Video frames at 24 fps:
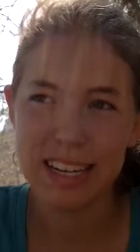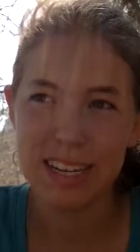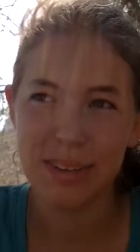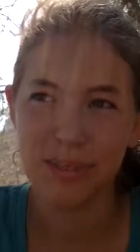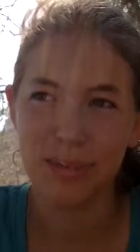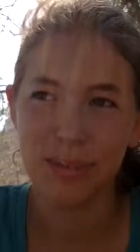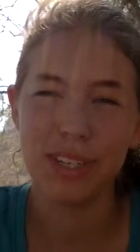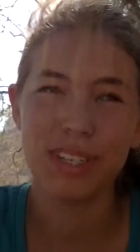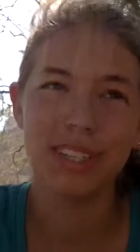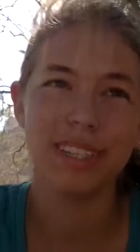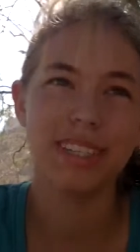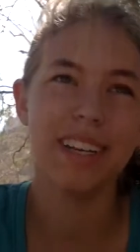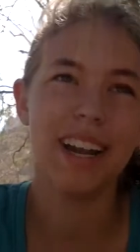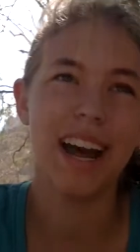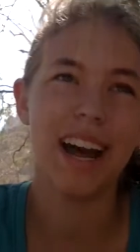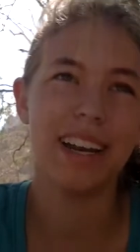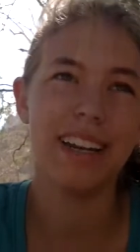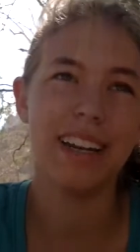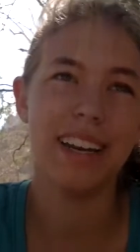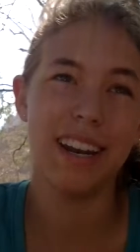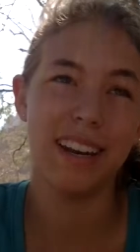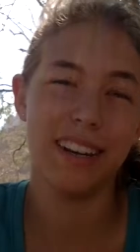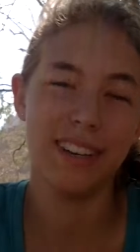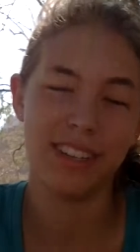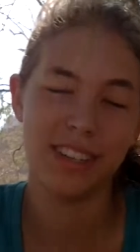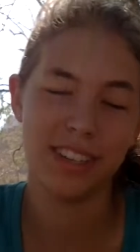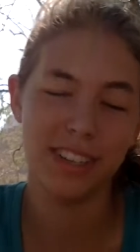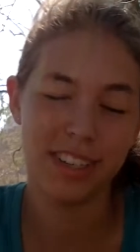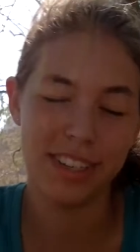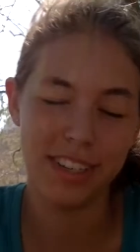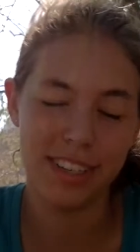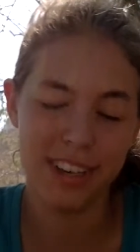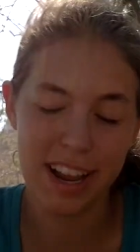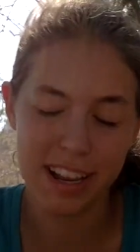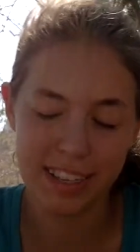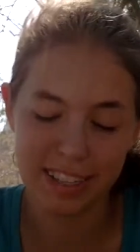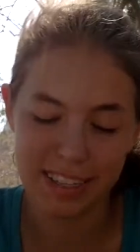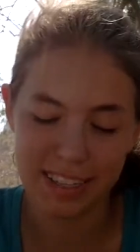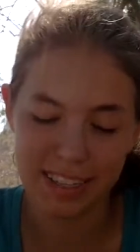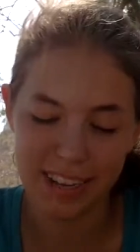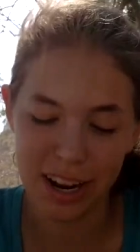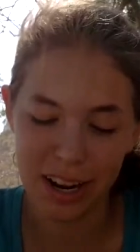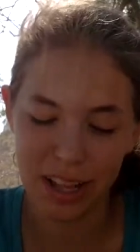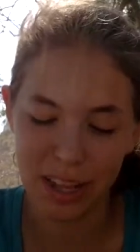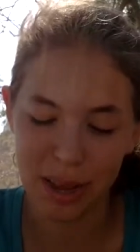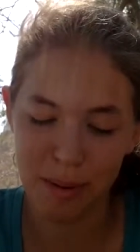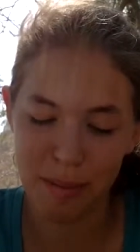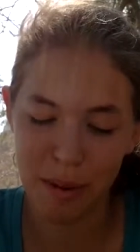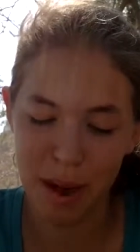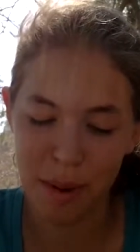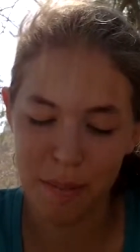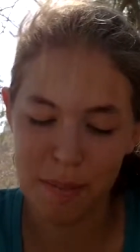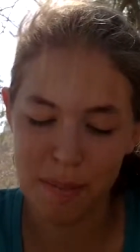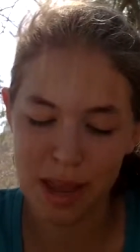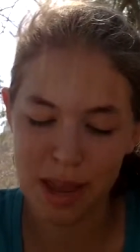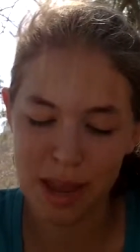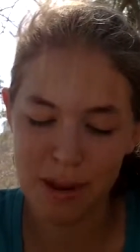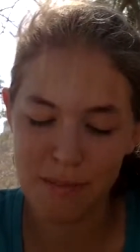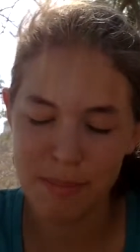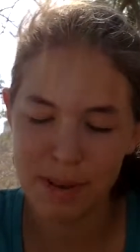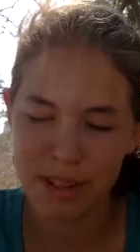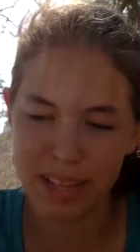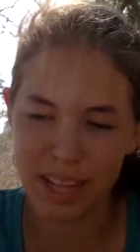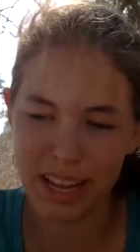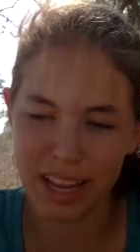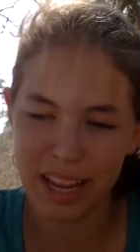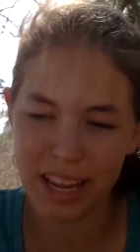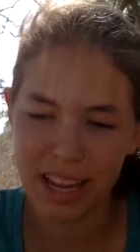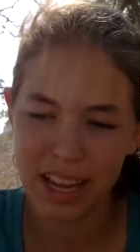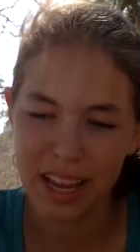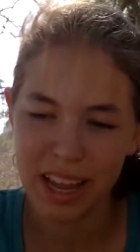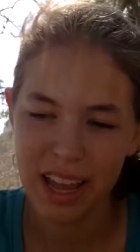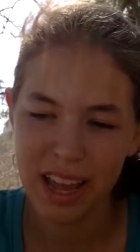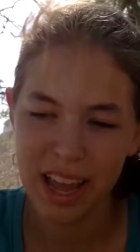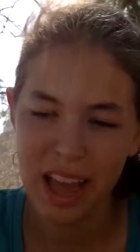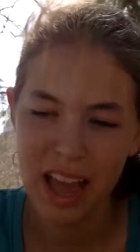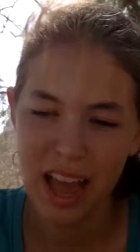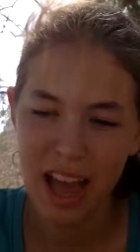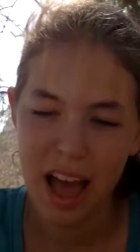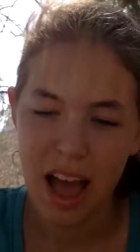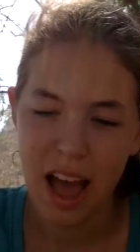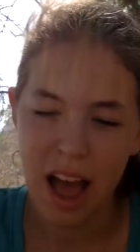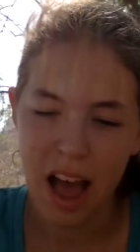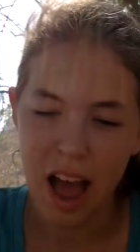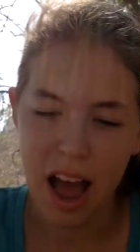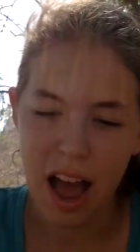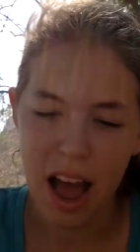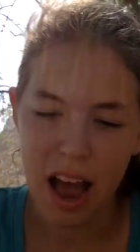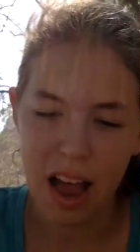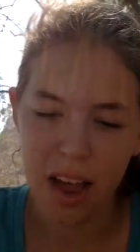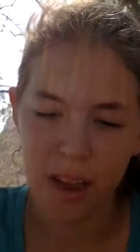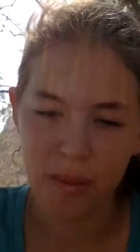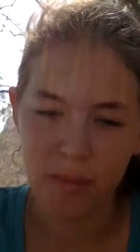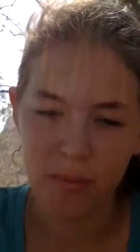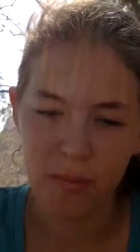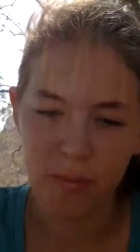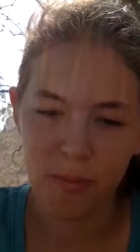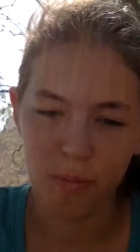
which is not n- just necessarily about me, but like I